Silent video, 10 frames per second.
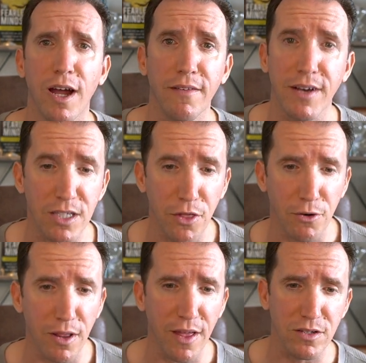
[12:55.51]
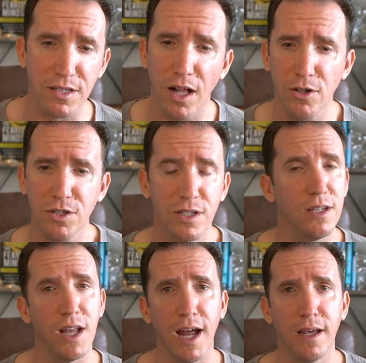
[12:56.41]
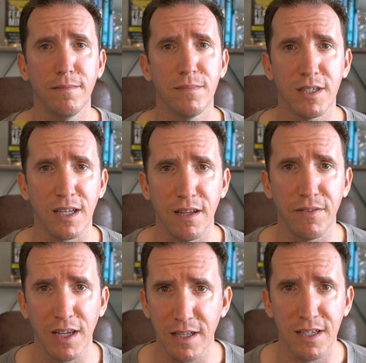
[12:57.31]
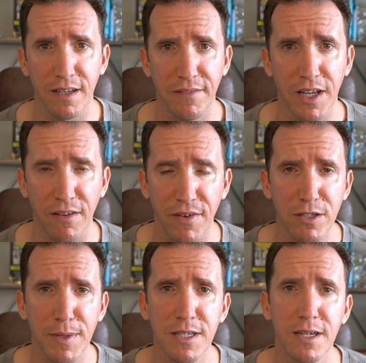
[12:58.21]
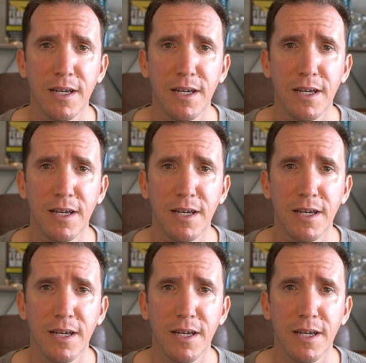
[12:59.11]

I invested $30,000, not a insignificant investment,